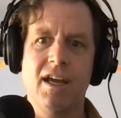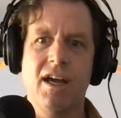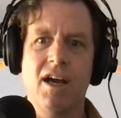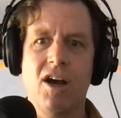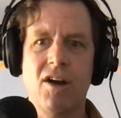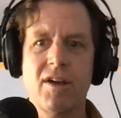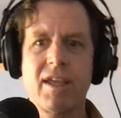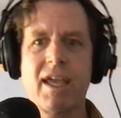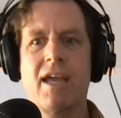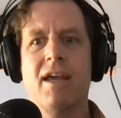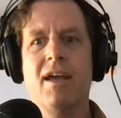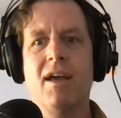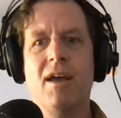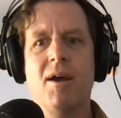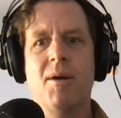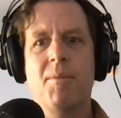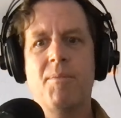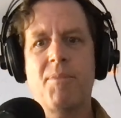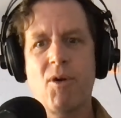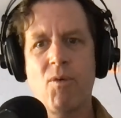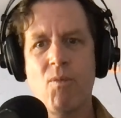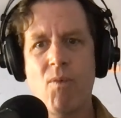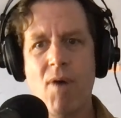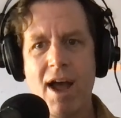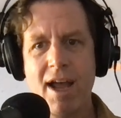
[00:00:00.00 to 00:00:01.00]
okay,
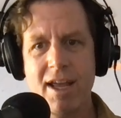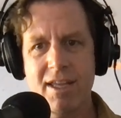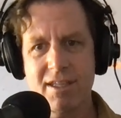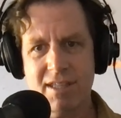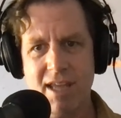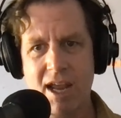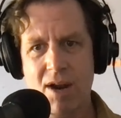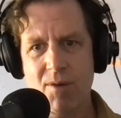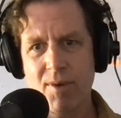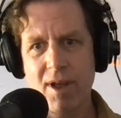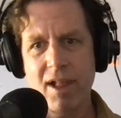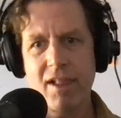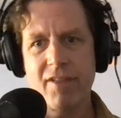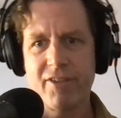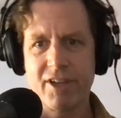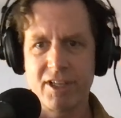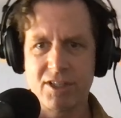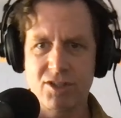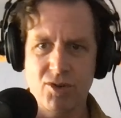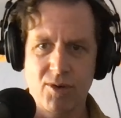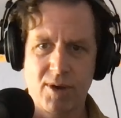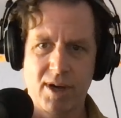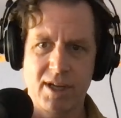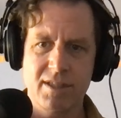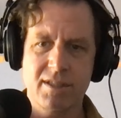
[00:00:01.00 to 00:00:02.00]
but why is that relevant
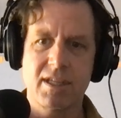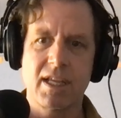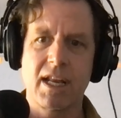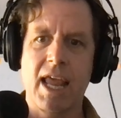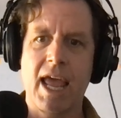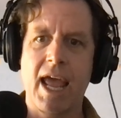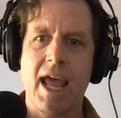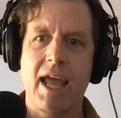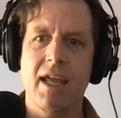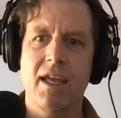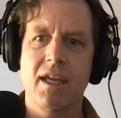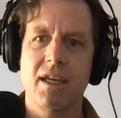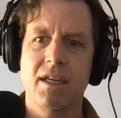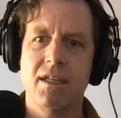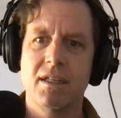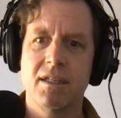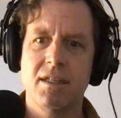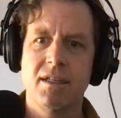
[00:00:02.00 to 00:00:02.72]
to us today?